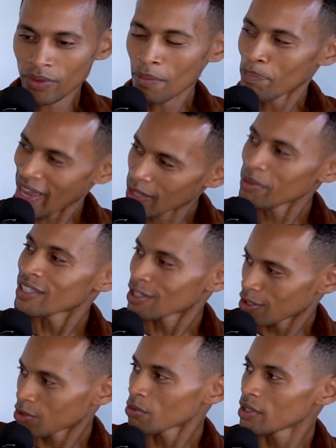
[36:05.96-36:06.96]
baby
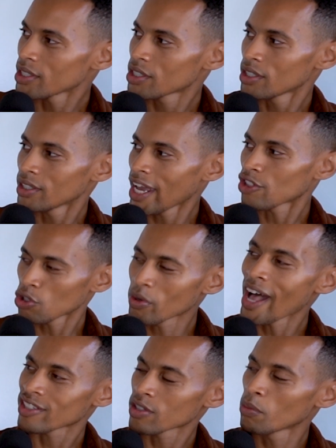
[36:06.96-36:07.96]
sisterish, that you
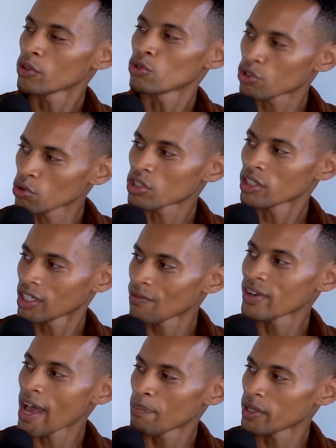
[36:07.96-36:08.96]
got someone who's used to
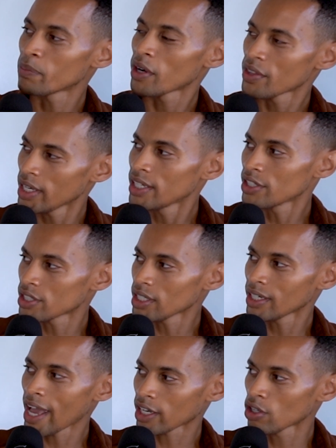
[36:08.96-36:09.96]
giving that big brother energy
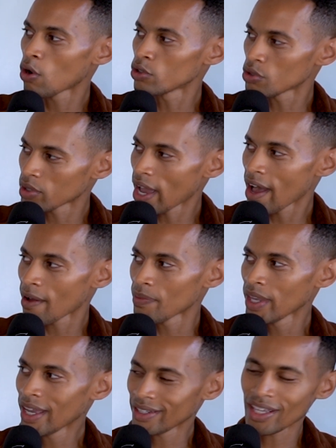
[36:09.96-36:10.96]
and that can hold you down,
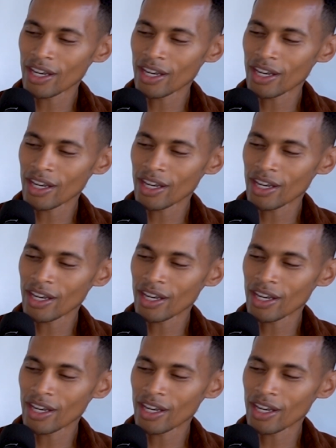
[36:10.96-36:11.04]
and